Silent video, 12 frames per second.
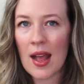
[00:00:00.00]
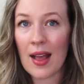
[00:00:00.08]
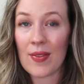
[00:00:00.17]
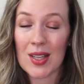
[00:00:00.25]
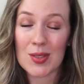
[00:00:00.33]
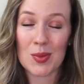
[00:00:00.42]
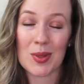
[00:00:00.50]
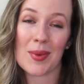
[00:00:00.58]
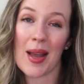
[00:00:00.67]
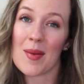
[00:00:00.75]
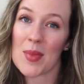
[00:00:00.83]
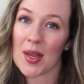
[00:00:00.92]
And that's really why
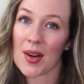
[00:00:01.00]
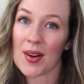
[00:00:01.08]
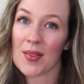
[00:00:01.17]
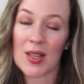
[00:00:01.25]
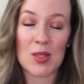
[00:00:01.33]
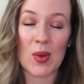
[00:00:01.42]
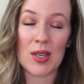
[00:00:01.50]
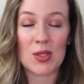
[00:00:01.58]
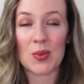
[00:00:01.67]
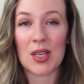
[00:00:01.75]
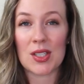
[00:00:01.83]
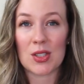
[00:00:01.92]
I'm here, and that's why I
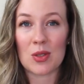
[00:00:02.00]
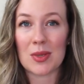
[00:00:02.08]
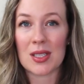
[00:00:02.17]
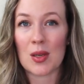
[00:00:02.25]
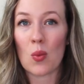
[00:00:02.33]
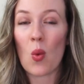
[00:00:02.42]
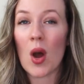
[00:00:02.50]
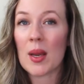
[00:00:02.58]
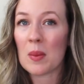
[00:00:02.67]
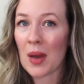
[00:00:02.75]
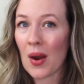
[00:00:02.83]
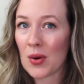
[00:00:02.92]
do what I do, because I want to
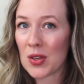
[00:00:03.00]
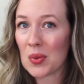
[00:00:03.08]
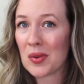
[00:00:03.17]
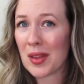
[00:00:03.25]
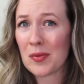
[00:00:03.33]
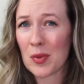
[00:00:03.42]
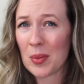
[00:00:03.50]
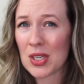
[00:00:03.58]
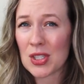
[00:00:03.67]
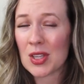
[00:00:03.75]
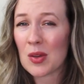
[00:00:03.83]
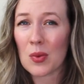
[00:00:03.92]
empower you with
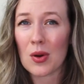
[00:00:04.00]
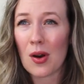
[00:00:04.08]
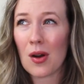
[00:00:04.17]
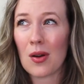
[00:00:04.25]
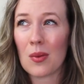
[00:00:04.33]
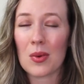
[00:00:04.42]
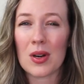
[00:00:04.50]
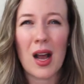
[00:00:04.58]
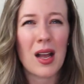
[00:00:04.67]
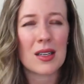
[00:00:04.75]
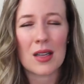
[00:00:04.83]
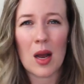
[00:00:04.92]
information that we're
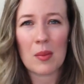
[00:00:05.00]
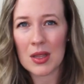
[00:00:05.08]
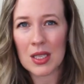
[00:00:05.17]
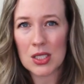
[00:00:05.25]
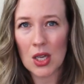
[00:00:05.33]
not commonly